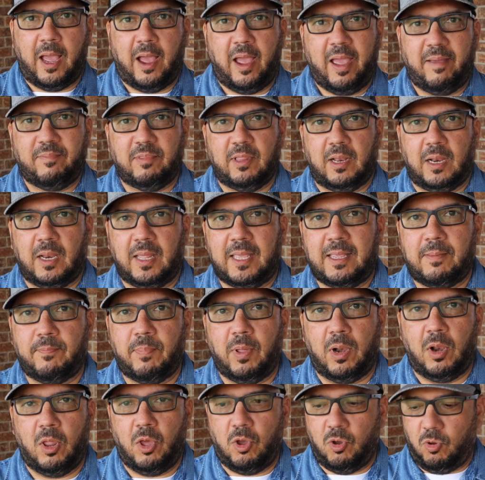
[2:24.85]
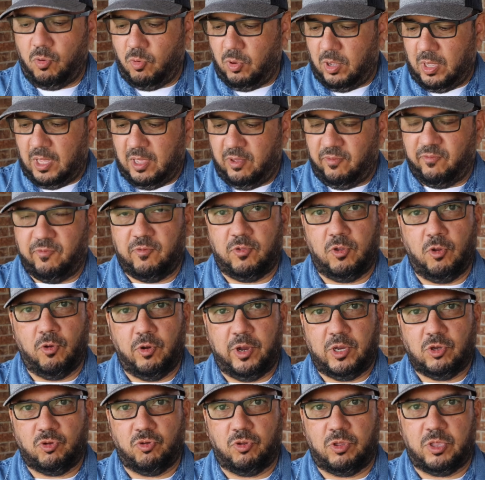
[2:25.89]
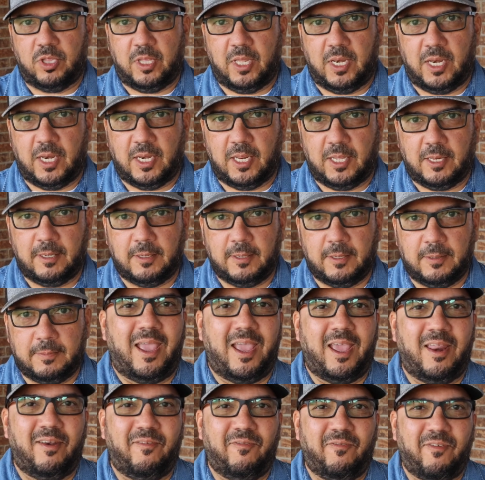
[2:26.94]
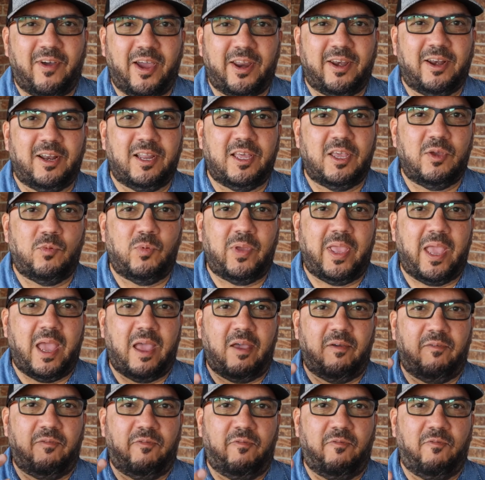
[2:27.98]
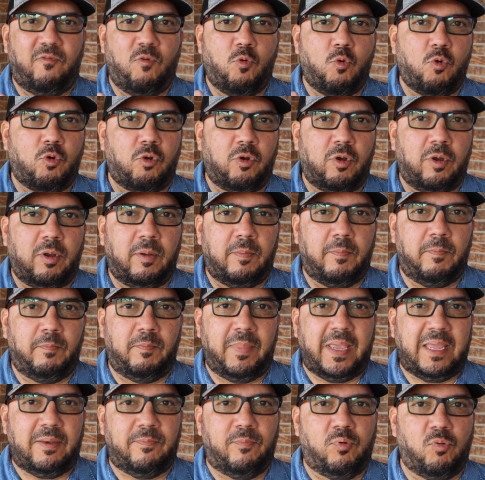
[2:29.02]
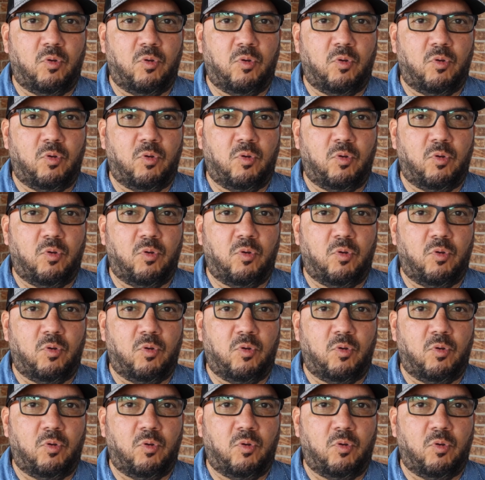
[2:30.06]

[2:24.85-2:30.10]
I have the link below if you're interested in it. And finally, we have four meat